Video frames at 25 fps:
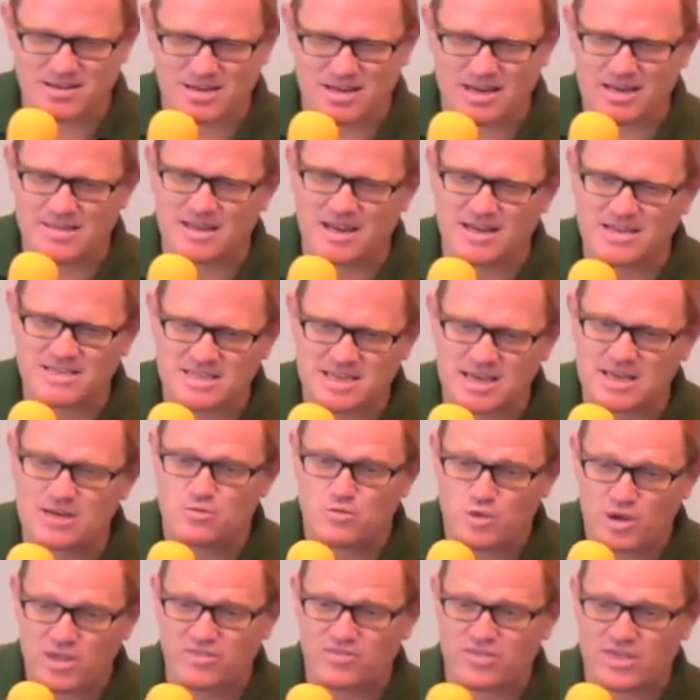And I said,
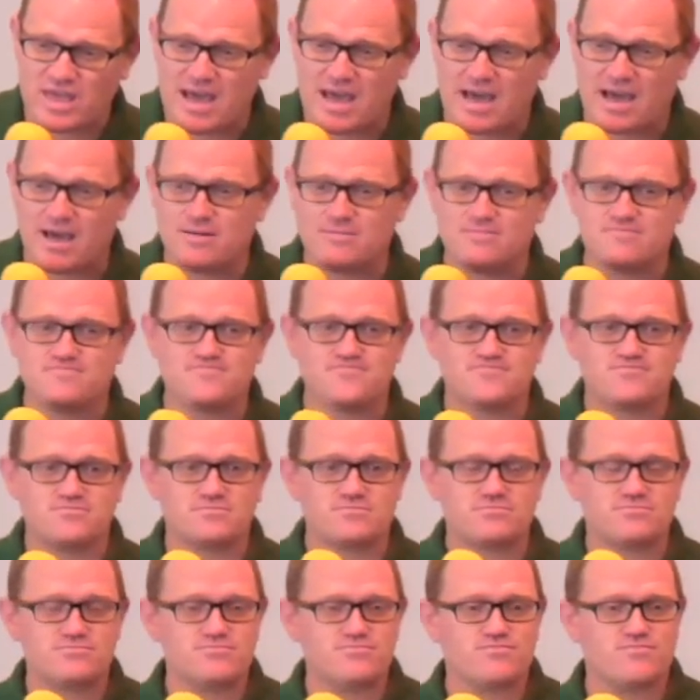with that,
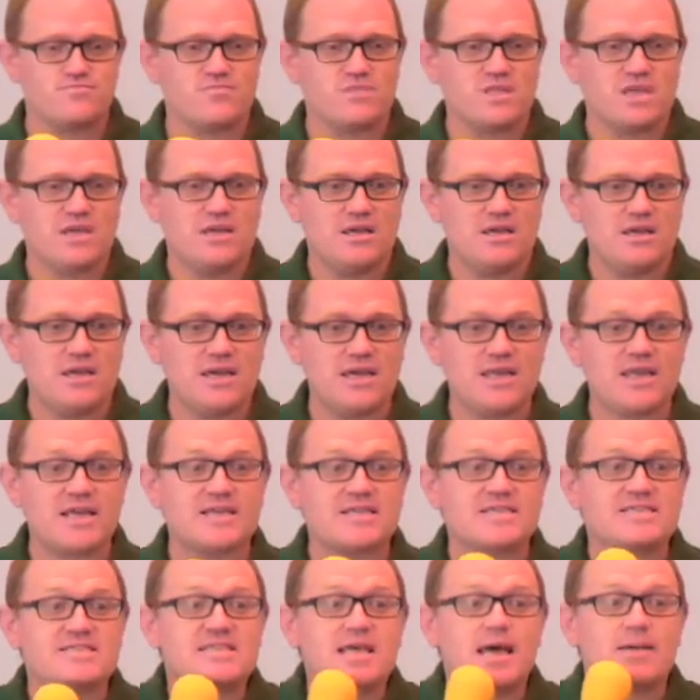it
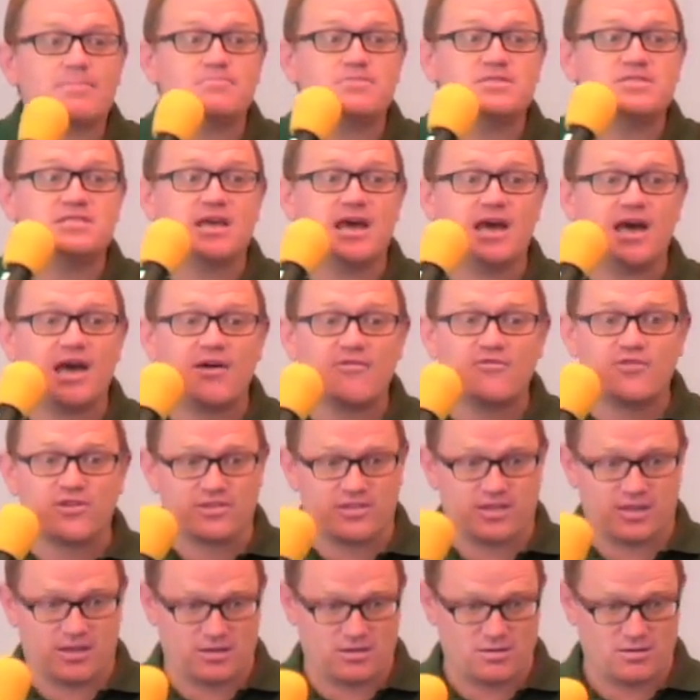accepts everything.